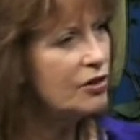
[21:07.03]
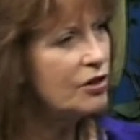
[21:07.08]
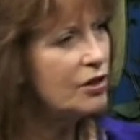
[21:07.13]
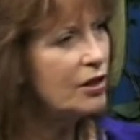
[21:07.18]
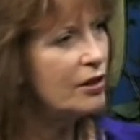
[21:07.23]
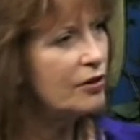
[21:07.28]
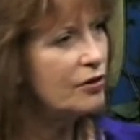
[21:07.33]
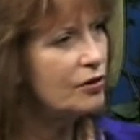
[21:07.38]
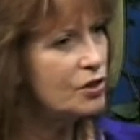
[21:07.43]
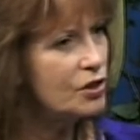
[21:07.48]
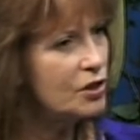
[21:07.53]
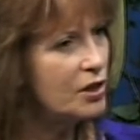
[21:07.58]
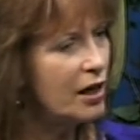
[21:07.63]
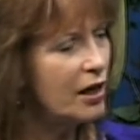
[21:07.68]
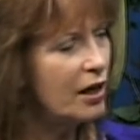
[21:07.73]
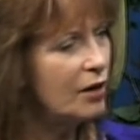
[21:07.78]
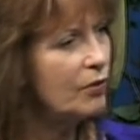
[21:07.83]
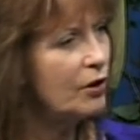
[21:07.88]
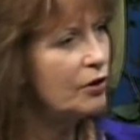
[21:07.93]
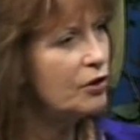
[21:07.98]
to
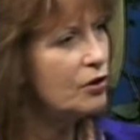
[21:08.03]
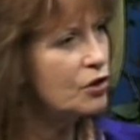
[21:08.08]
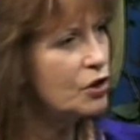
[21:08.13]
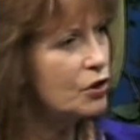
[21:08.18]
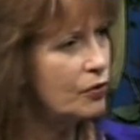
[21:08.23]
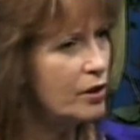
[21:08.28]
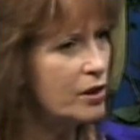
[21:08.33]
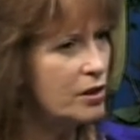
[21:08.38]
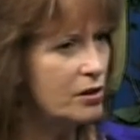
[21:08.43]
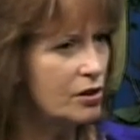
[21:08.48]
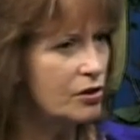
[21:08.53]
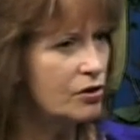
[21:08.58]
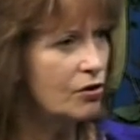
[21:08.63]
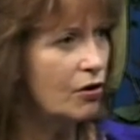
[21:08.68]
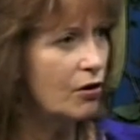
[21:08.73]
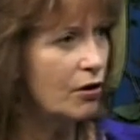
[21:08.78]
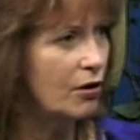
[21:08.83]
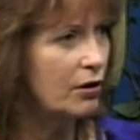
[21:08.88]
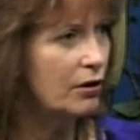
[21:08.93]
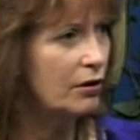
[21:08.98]
understand what your choices
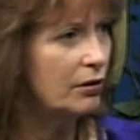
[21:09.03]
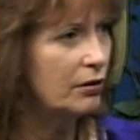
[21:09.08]
are.